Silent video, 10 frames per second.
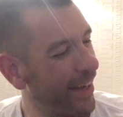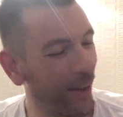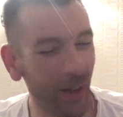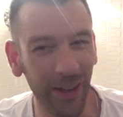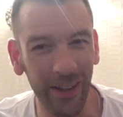
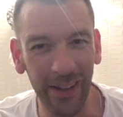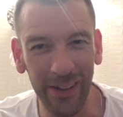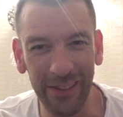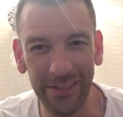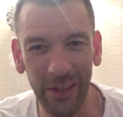
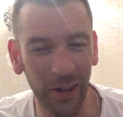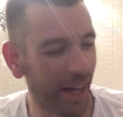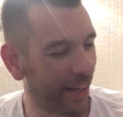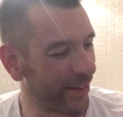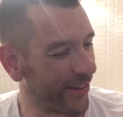on Long
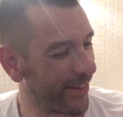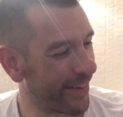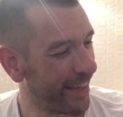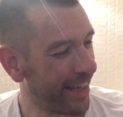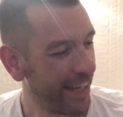Island,
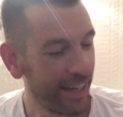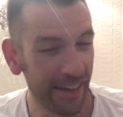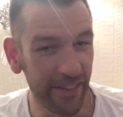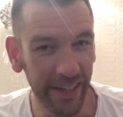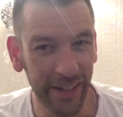
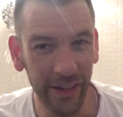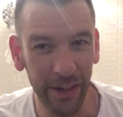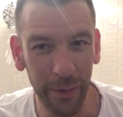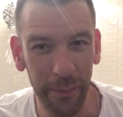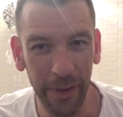and they go
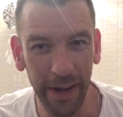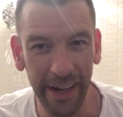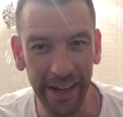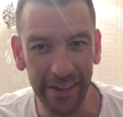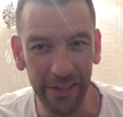to a
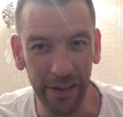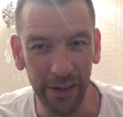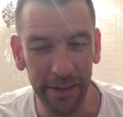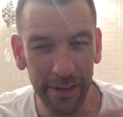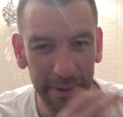party, sort of